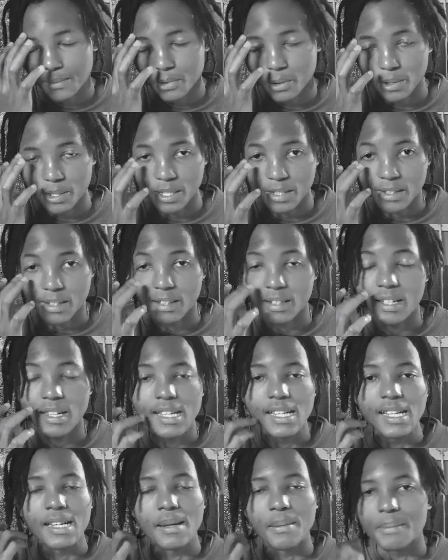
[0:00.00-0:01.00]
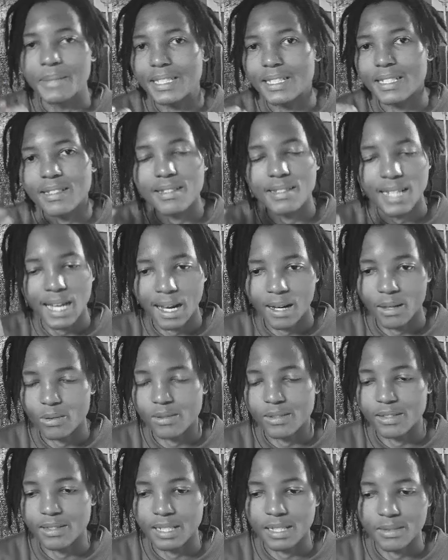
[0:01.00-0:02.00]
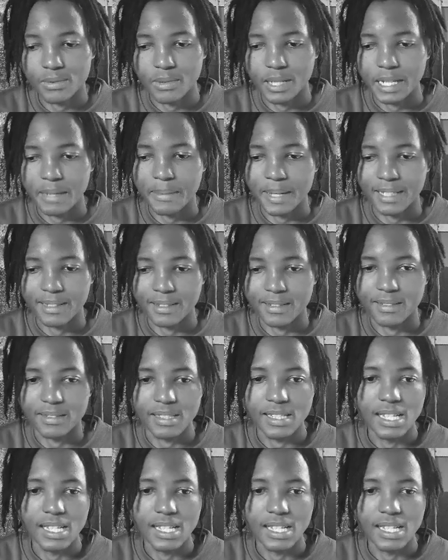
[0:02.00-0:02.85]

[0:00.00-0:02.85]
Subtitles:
to anything, minutes, hours. It doesn't really matter.